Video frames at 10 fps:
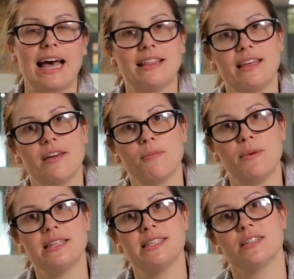and the other
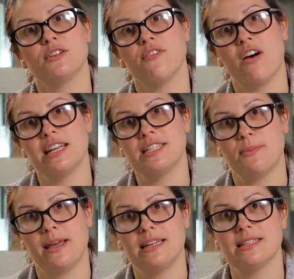piece is a
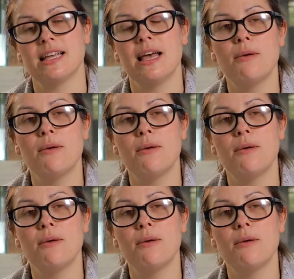devised piece.